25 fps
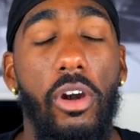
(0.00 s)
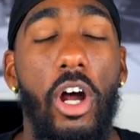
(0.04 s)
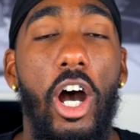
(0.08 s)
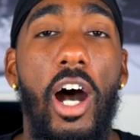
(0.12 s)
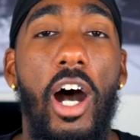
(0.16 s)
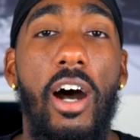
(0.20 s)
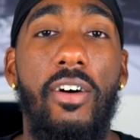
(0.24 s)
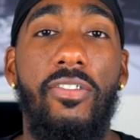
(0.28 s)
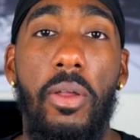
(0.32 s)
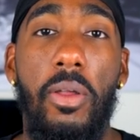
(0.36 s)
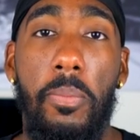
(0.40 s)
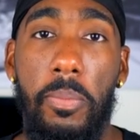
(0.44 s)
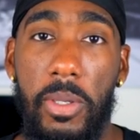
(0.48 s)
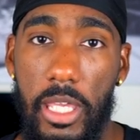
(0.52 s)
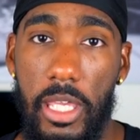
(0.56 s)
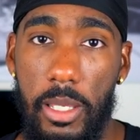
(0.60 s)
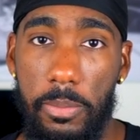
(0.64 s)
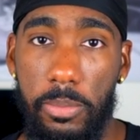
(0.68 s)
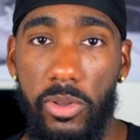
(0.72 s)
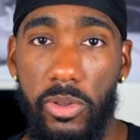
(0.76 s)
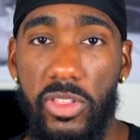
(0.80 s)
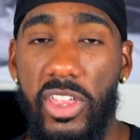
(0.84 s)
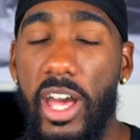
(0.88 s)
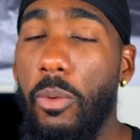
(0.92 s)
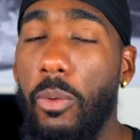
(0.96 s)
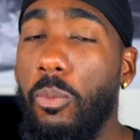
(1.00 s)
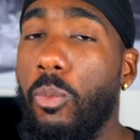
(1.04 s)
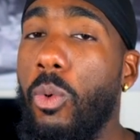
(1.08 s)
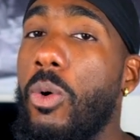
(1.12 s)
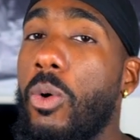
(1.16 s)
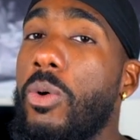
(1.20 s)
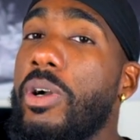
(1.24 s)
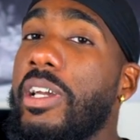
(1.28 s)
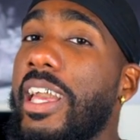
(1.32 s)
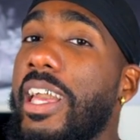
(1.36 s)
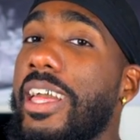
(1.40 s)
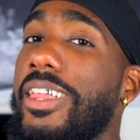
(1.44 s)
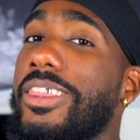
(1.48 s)
are other people that
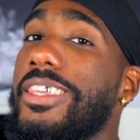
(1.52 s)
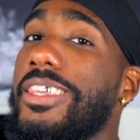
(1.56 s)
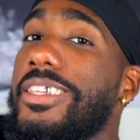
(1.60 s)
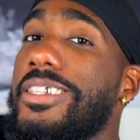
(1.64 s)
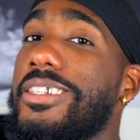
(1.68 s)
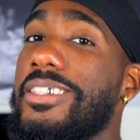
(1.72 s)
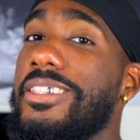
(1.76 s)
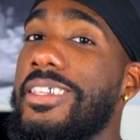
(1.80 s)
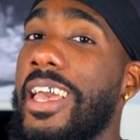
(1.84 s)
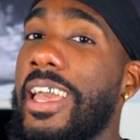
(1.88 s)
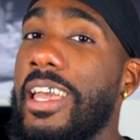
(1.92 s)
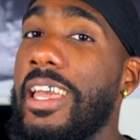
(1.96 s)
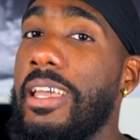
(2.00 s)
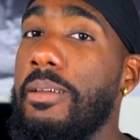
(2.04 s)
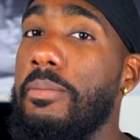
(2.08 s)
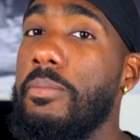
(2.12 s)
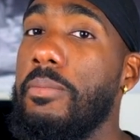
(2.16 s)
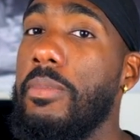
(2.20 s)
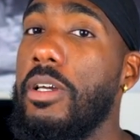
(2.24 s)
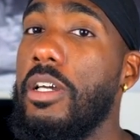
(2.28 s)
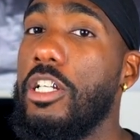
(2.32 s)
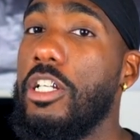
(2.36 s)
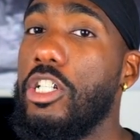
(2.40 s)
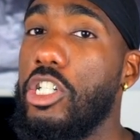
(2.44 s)
won't get the same